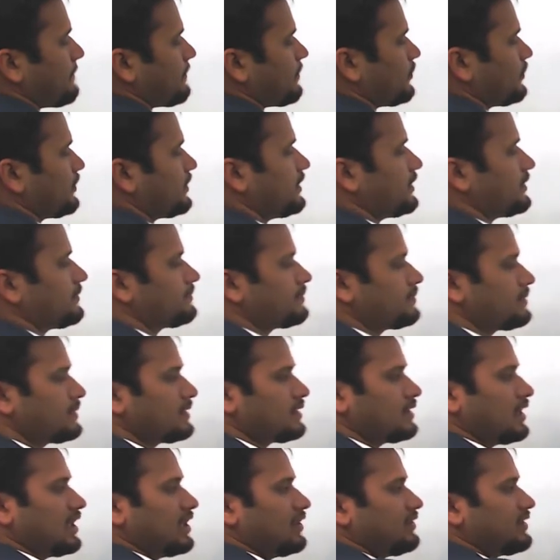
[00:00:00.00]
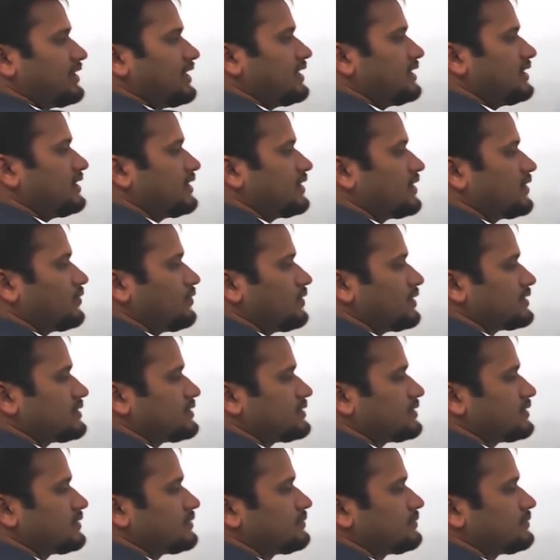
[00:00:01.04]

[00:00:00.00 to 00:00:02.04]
Okay, I'll get a request.